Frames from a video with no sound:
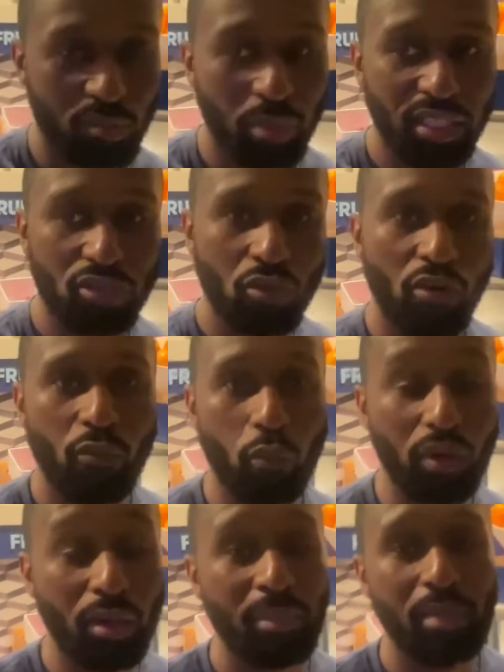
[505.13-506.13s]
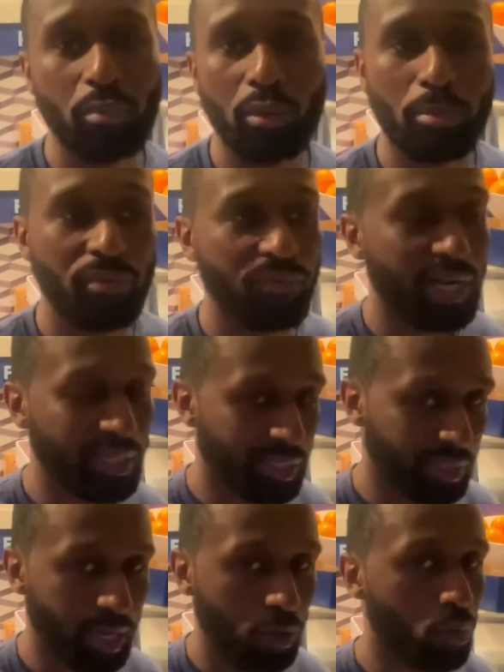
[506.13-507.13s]
based off what I'm able to provide and
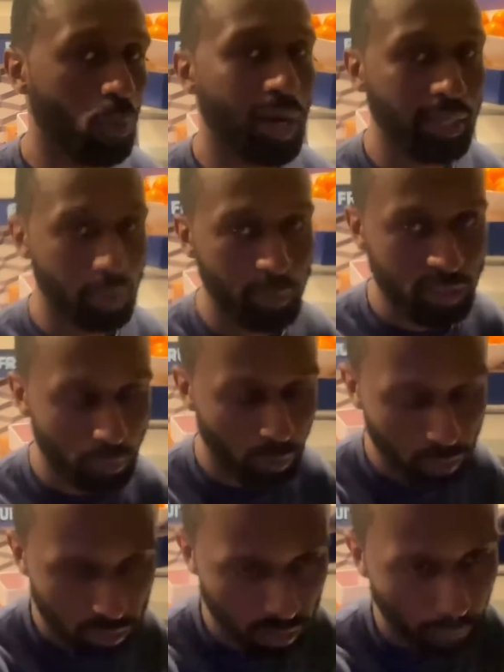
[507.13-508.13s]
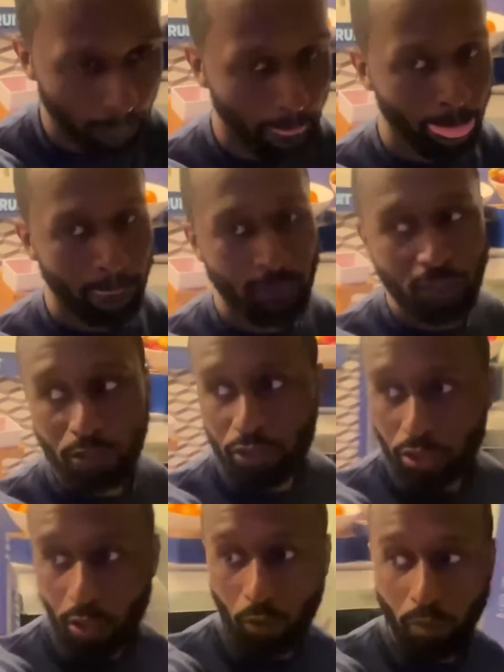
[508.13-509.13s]
not who I am as a person.
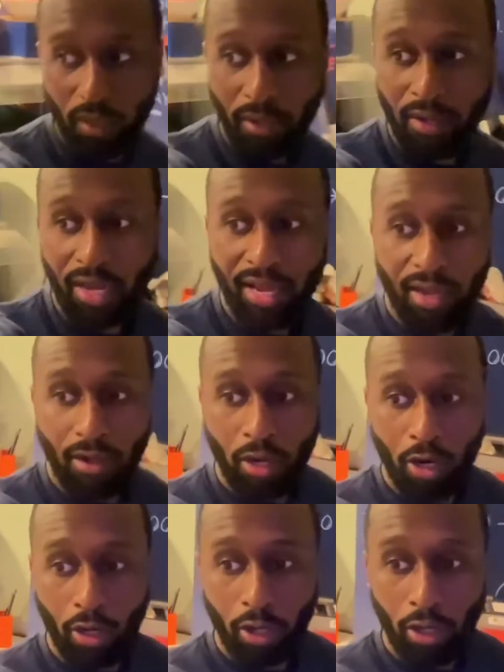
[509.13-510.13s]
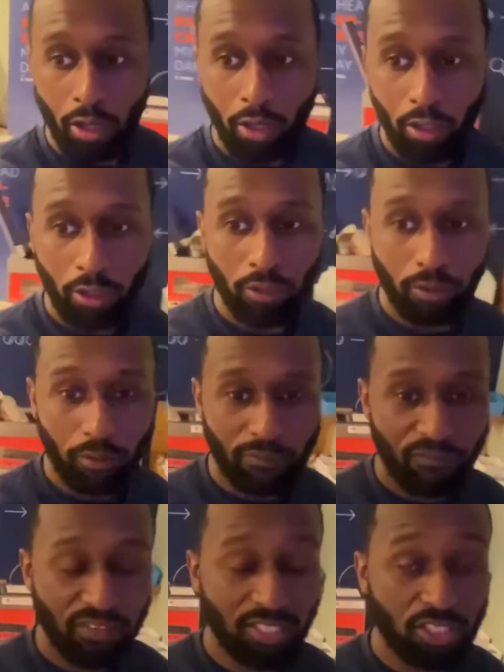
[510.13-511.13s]
So her
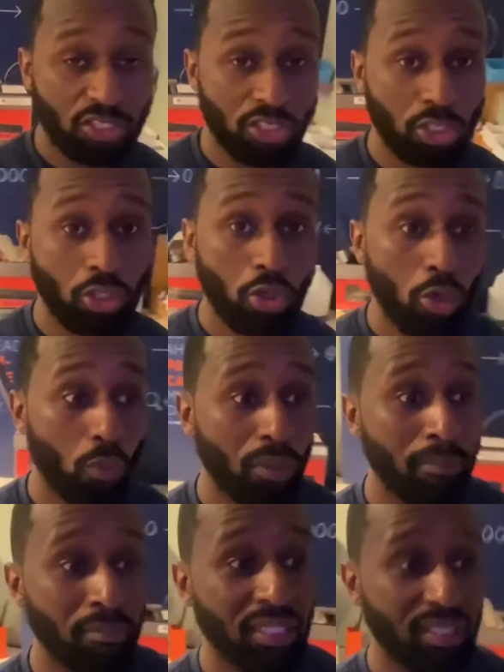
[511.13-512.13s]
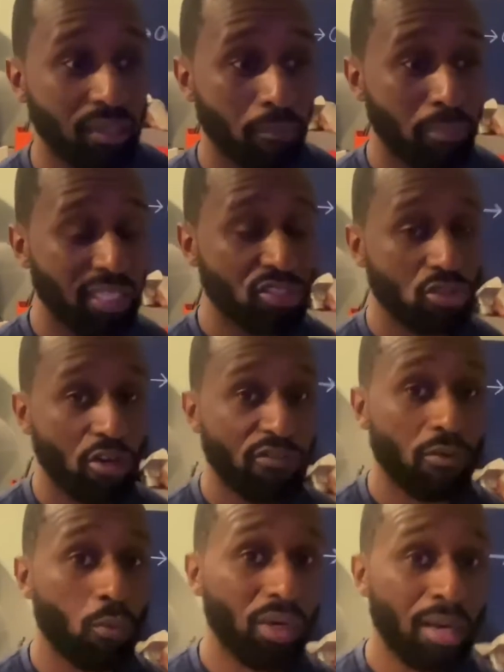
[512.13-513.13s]
feeling secure with me based off
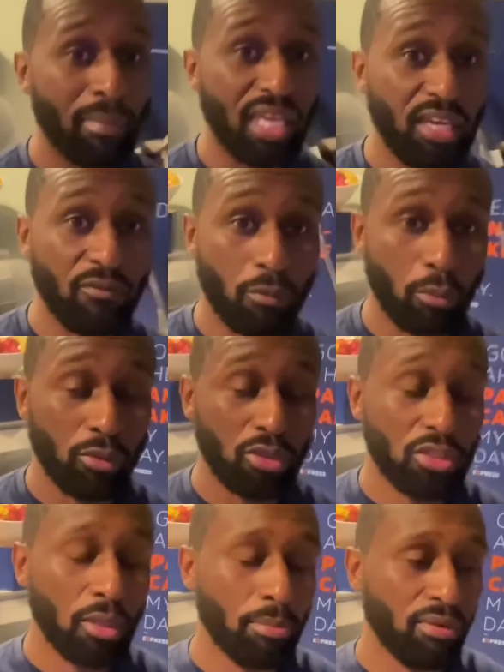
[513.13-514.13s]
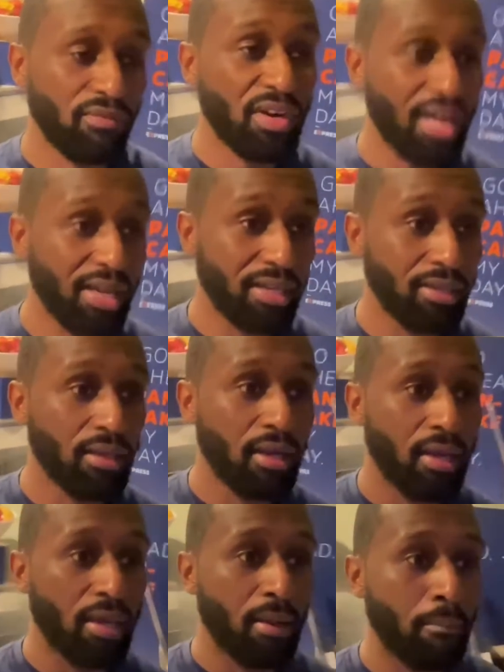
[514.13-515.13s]
of what I'm able to provide
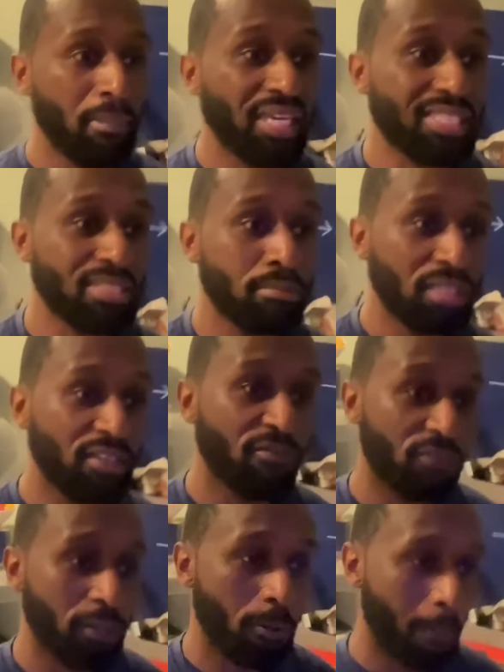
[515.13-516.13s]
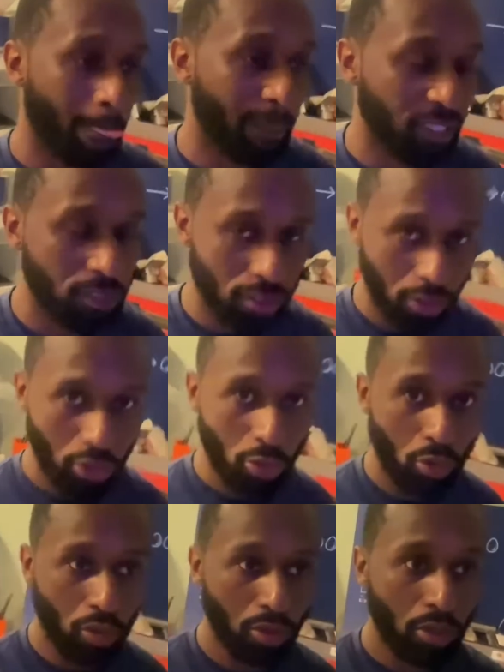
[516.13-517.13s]
makes me feel
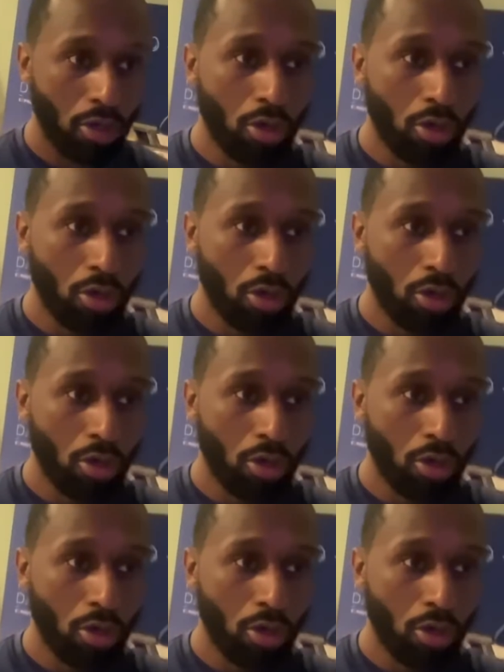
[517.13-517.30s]
insecure